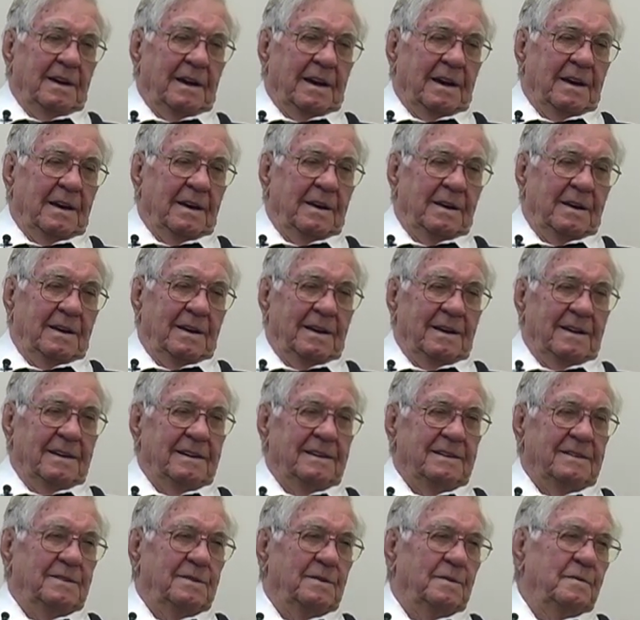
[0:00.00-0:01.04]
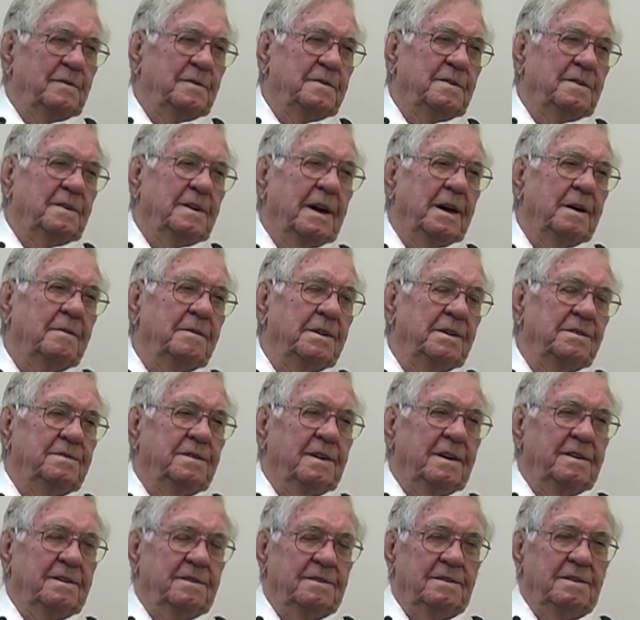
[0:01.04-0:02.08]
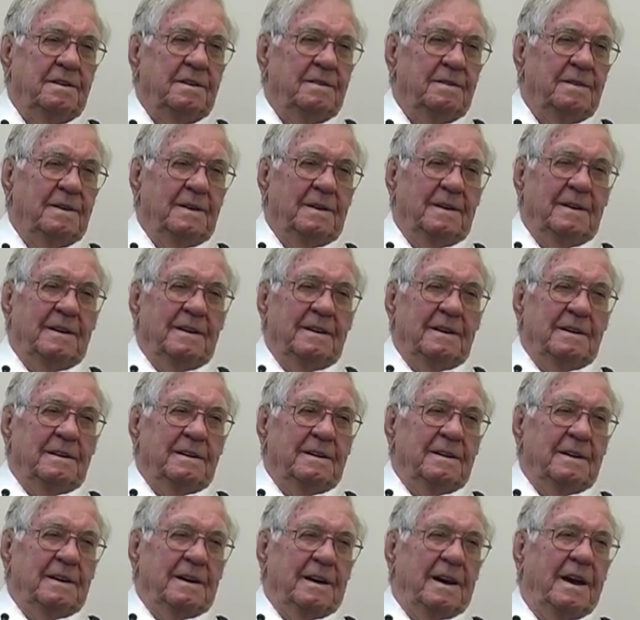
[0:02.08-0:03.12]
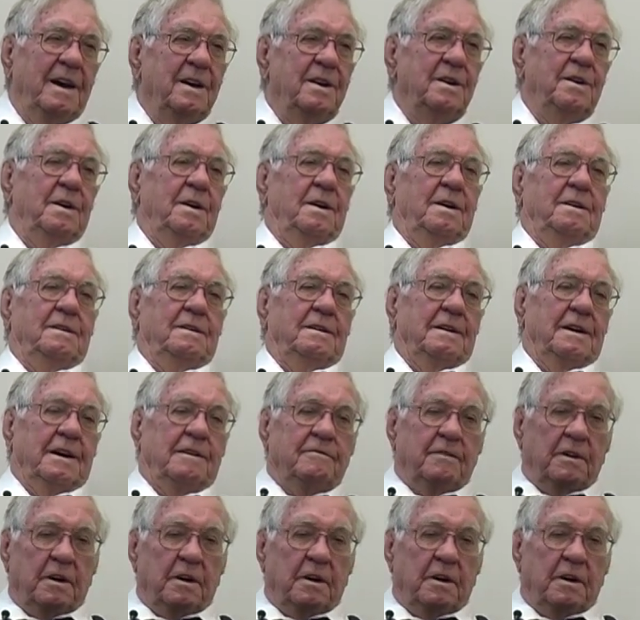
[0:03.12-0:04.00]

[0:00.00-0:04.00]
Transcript: And so Gabby says, "Andy, have